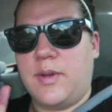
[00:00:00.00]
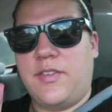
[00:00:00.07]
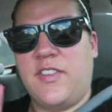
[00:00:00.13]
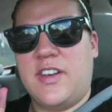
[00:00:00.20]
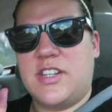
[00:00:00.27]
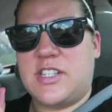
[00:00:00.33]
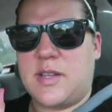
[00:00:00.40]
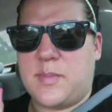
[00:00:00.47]
We
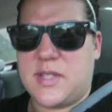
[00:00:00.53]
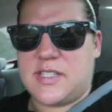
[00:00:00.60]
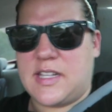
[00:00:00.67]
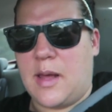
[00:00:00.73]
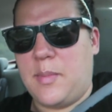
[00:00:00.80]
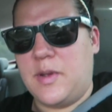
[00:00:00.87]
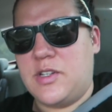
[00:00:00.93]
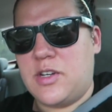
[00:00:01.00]
finished up the
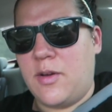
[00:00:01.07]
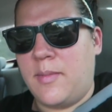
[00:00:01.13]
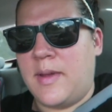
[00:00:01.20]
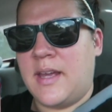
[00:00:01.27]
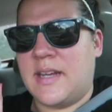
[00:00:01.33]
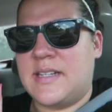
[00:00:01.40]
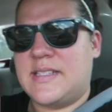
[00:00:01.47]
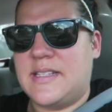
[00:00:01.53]
sloppy joe
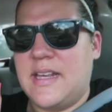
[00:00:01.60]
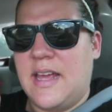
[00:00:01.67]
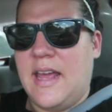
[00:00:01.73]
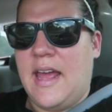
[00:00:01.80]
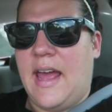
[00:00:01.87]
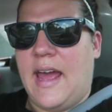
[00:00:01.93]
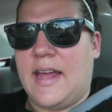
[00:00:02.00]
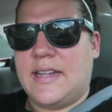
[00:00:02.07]
mix
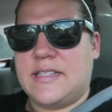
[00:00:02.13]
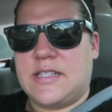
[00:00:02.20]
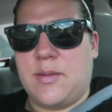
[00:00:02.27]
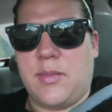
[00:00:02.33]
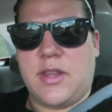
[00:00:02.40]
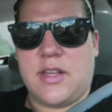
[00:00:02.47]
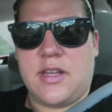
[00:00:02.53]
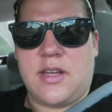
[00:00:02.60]
and
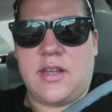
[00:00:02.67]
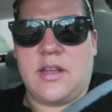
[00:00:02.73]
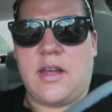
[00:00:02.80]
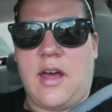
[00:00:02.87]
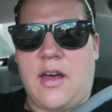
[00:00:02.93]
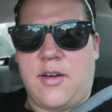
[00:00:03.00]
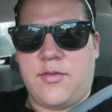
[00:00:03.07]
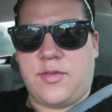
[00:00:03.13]
some of the
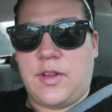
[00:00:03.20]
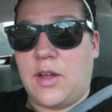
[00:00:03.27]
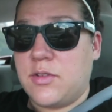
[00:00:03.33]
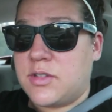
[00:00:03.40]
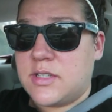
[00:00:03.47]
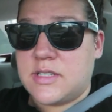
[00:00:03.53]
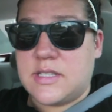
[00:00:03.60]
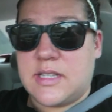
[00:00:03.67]
um,
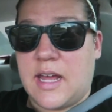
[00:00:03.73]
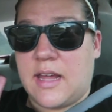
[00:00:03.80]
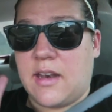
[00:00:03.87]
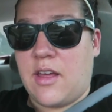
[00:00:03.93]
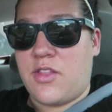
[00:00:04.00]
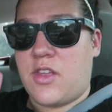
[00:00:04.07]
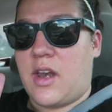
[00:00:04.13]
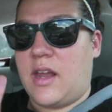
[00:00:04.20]
flautas that
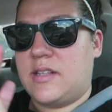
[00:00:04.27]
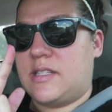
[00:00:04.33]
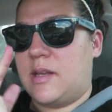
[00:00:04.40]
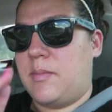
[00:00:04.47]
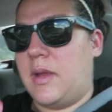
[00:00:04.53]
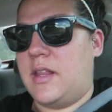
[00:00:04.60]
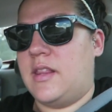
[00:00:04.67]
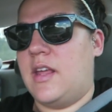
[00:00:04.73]
Andres had
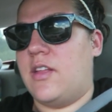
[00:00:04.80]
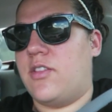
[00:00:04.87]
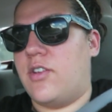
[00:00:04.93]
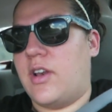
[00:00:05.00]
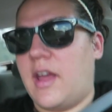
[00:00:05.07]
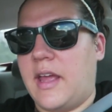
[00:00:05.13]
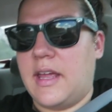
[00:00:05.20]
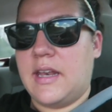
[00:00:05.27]
made the other
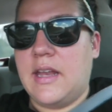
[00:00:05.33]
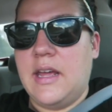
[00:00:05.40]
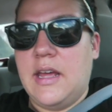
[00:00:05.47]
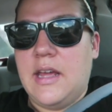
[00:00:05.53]
night.